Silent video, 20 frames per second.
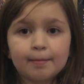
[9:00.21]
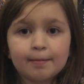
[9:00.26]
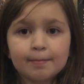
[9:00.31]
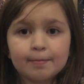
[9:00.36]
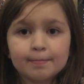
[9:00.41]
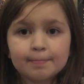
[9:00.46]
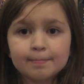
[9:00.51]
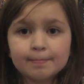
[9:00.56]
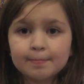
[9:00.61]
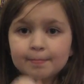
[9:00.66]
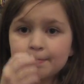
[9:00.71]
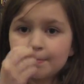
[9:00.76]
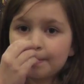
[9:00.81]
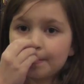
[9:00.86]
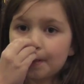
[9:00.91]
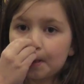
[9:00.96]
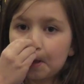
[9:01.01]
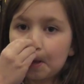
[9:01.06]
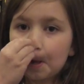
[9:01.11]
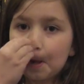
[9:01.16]

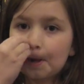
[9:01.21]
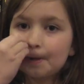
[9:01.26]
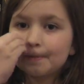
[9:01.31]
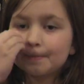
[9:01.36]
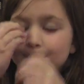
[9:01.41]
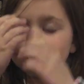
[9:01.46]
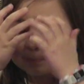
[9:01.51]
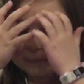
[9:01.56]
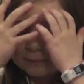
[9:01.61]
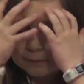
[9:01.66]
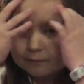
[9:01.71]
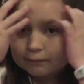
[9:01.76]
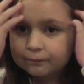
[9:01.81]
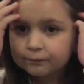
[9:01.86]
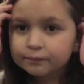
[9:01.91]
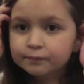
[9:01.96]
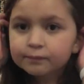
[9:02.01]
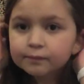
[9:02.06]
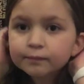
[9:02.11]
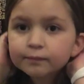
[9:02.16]

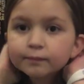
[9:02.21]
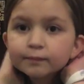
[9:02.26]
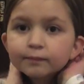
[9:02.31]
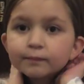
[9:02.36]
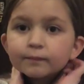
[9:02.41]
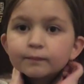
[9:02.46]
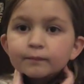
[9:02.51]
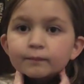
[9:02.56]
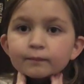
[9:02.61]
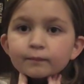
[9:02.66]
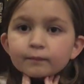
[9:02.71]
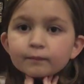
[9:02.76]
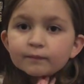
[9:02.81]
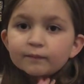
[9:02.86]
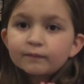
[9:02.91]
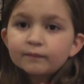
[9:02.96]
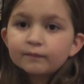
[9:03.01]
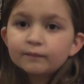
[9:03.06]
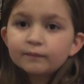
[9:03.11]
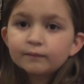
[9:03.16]

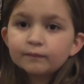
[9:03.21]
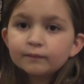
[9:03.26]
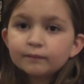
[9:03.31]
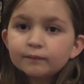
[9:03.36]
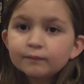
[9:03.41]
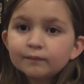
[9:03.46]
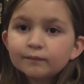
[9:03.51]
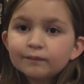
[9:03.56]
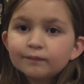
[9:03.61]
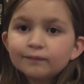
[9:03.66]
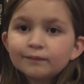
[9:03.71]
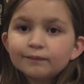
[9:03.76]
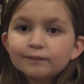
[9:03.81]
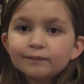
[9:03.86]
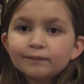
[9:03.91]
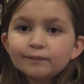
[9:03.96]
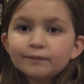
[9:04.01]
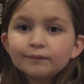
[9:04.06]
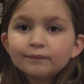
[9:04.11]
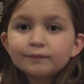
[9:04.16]

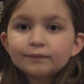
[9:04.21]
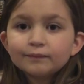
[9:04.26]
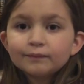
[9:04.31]
The person shown says nothing.